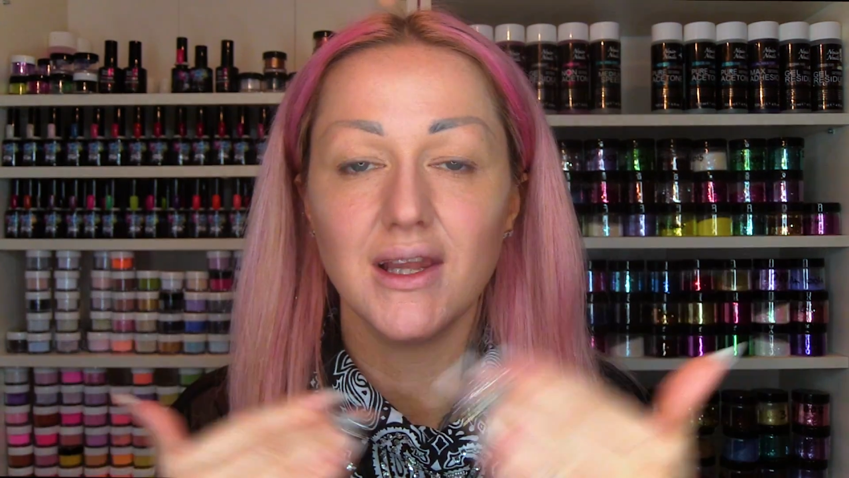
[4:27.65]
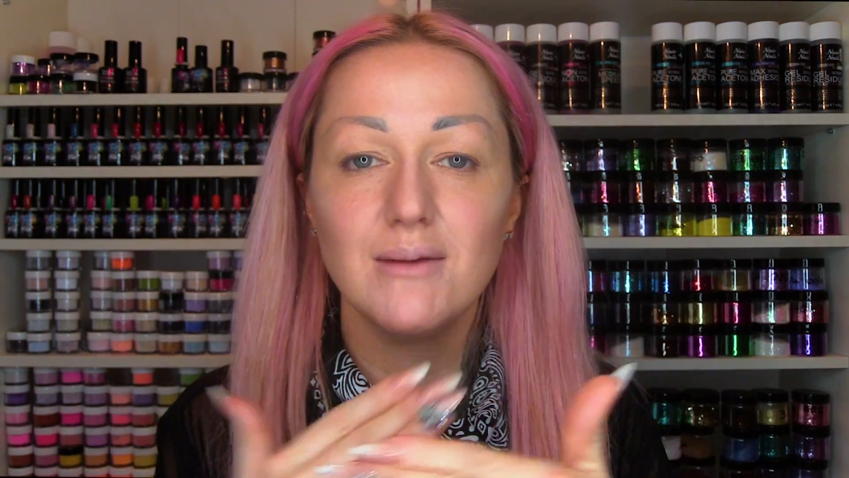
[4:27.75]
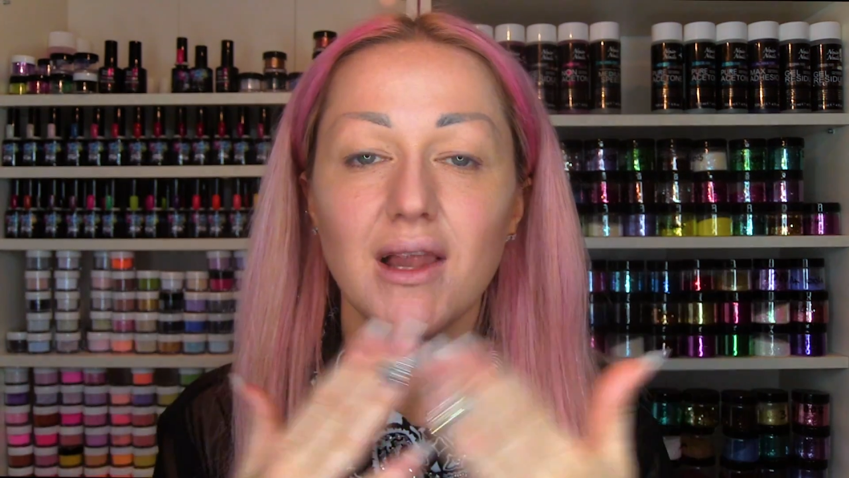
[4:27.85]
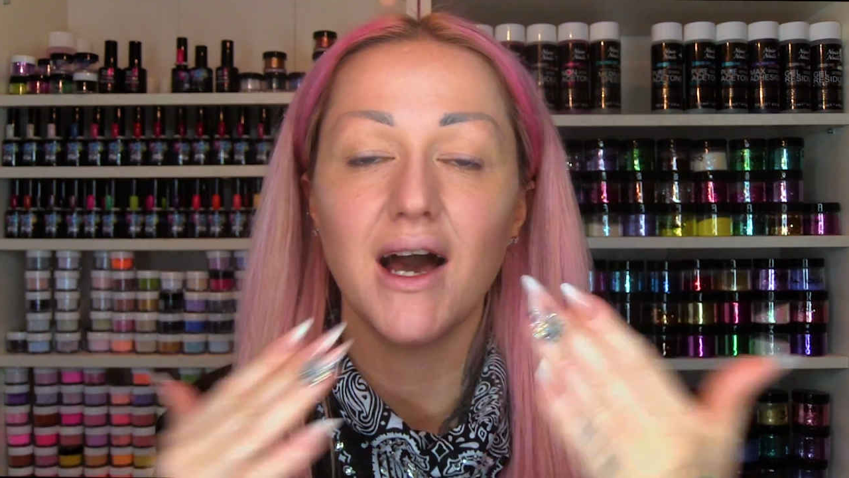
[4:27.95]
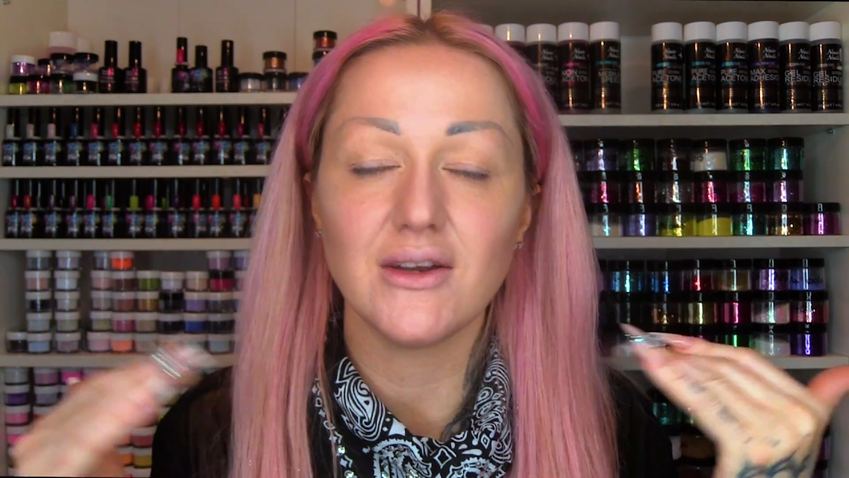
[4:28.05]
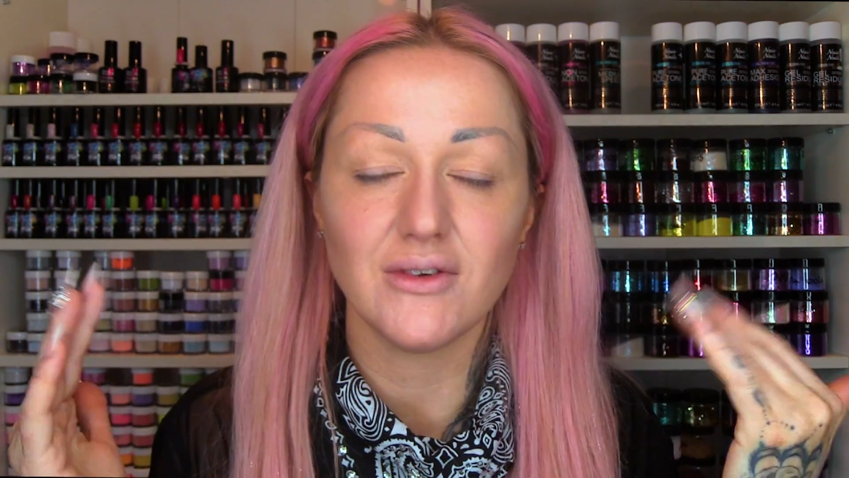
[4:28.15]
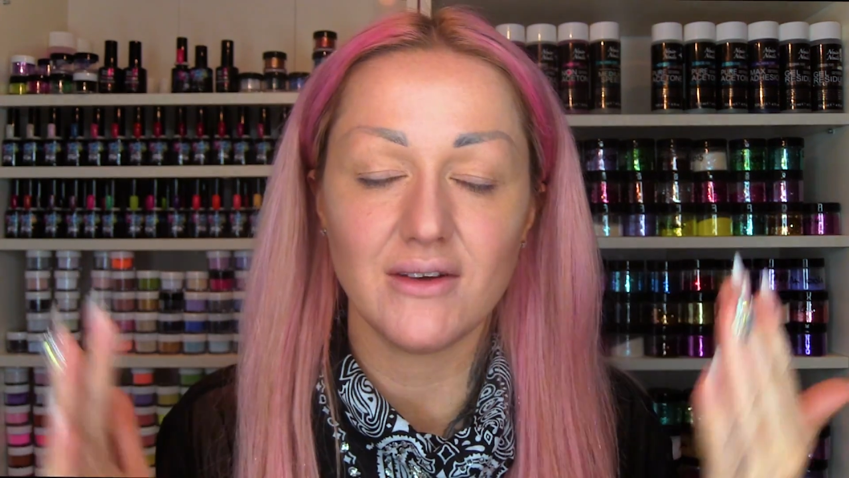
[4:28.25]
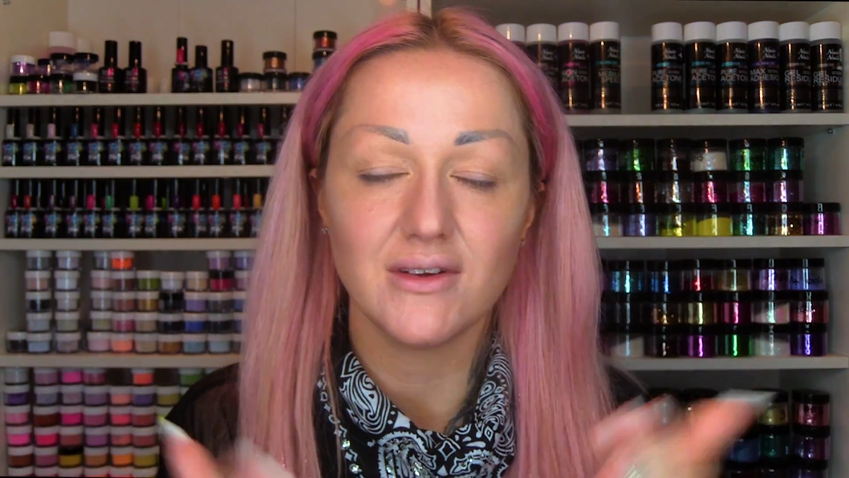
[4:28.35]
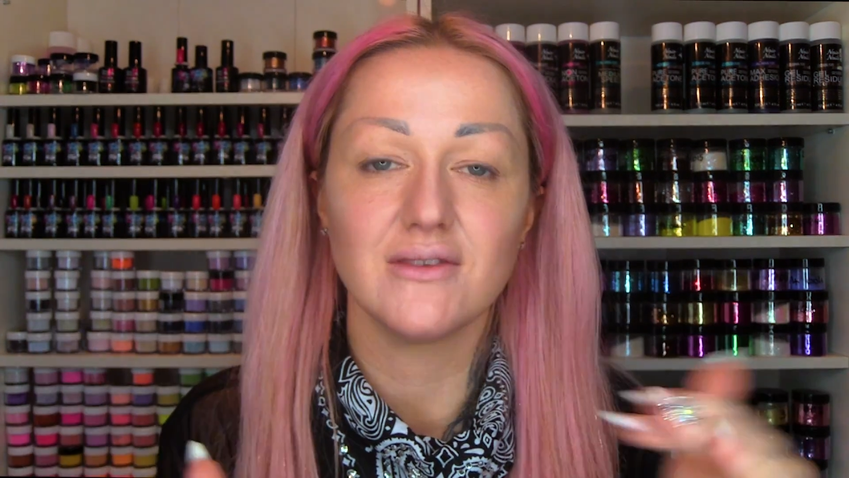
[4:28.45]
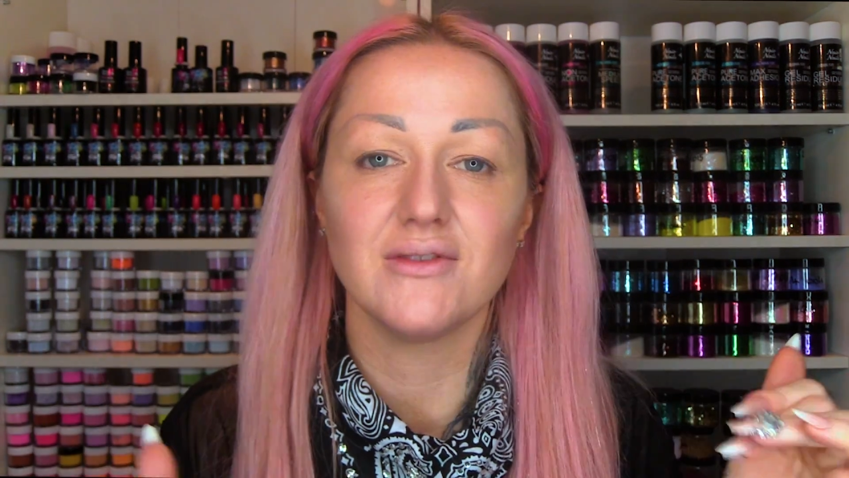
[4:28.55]
lip liner and
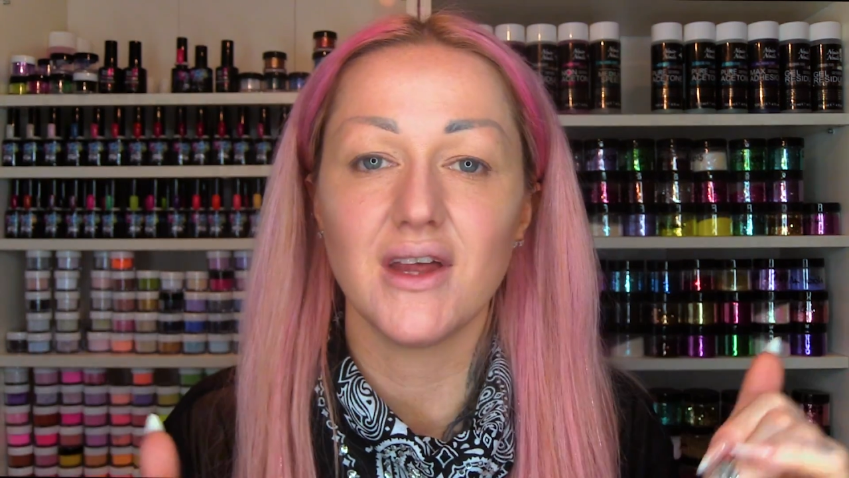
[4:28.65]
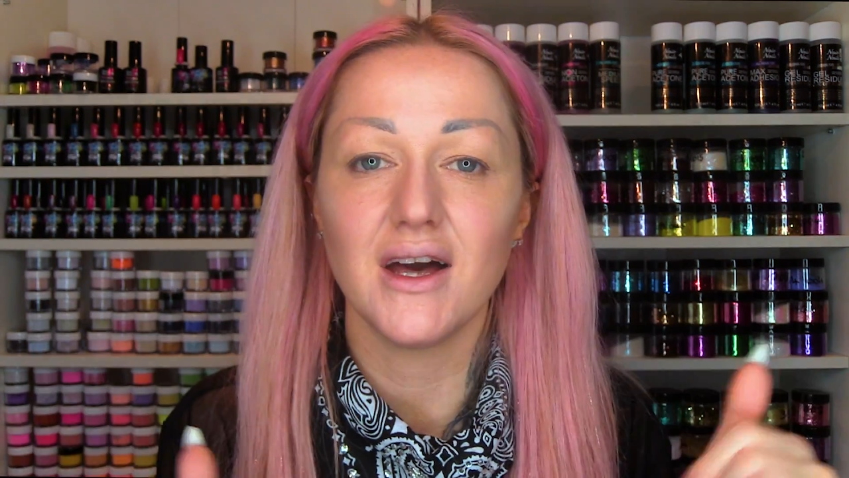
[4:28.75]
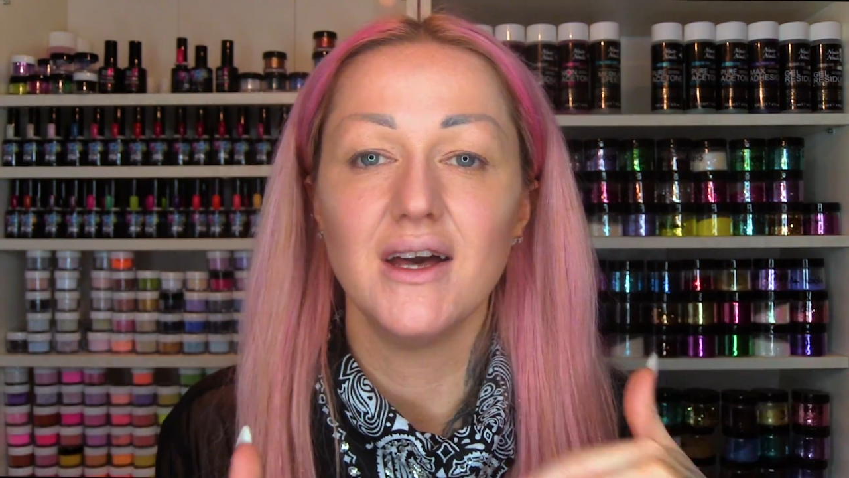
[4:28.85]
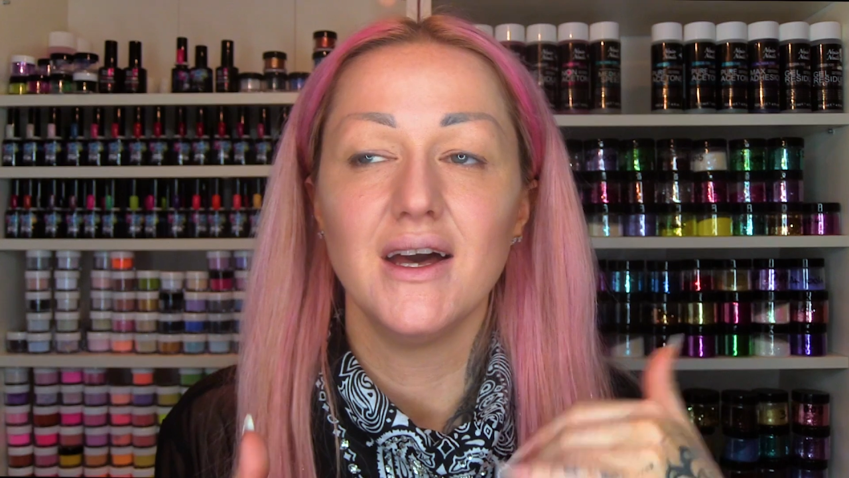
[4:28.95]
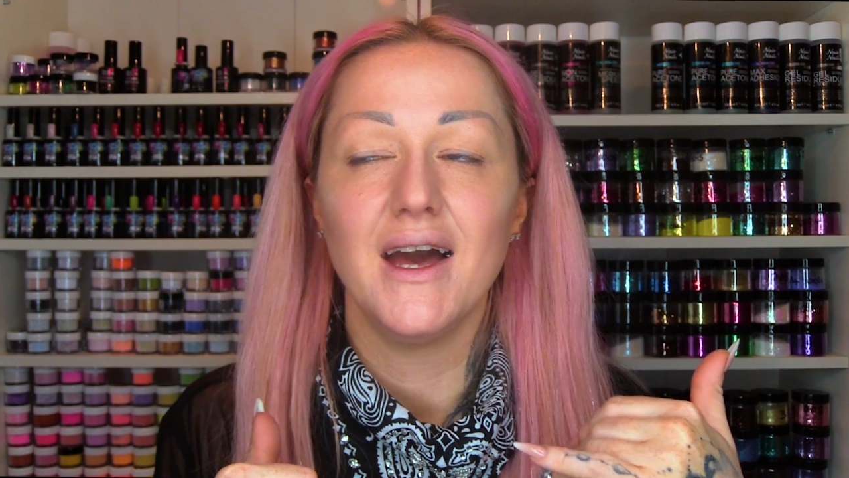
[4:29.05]
everything for that.